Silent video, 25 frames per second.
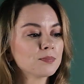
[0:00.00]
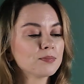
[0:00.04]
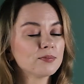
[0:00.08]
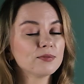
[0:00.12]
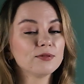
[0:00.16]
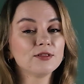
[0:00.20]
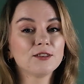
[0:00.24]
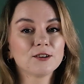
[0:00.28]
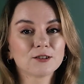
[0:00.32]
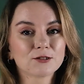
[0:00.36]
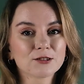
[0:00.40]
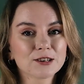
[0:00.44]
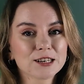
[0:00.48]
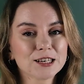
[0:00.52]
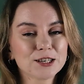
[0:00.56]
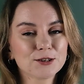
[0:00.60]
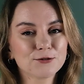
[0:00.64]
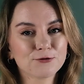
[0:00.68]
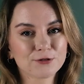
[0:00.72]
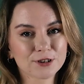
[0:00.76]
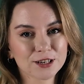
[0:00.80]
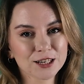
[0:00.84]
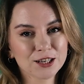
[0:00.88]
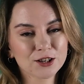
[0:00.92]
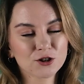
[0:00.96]
There is
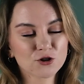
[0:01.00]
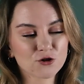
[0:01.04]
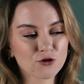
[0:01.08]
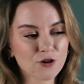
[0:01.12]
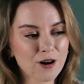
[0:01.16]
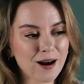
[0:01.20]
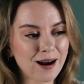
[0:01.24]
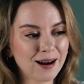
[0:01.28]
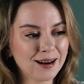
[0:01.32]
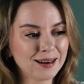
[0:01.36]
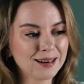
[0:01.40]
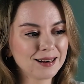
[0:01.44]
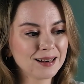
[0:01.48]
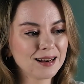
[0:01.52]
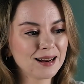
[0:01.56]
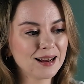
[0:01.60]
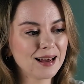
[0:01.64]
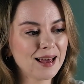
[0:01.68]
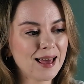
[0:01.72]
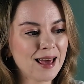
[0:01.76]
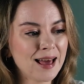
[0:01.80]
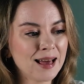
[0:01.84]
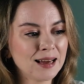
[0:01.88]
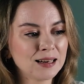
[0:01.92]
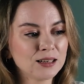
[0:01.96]
free trial
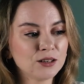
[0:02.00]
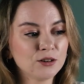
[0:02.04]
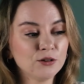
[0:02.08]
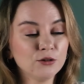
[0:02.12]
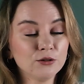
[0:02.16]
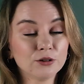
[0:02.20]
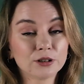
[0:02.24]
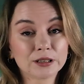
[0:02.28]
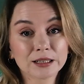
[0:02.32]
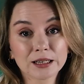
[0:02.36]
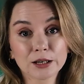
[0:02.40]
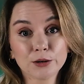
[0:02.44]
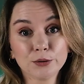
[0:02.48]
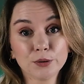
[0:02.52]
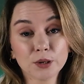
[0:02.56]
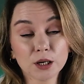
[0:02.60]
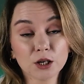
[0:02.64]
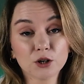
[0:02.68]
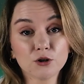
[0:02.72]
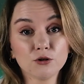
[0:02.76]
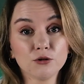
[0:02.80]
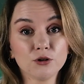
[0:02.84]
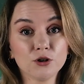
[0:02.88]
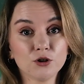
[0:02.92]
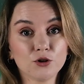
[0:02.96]
and you are going
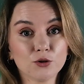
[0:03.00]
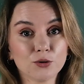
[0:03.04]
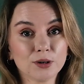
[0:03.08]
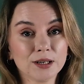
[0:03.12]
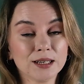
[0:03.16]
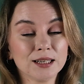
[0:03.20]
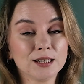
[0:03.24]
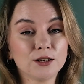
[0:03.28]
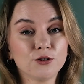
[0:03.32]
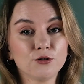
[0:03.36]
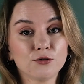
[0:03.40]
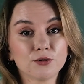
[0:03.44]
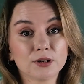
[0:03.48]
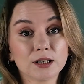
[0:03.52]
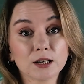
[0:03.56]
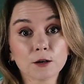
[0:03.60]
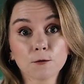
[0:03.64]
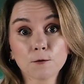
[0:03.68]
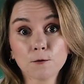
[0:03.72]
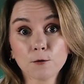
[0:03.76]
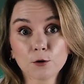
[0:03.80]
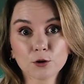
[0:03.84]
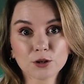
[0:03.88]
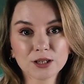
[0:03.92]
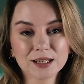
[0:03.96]
to enjoy it during
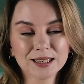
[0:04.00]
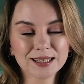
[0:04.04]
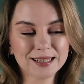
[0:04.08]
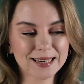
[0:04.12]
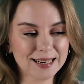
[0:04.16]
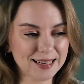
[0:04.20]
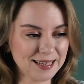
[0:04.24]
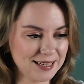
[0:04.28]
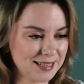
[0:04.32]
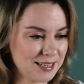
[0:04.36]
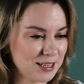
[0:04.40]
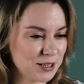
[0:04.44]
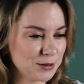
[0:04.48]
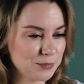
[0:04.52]
fourteen days.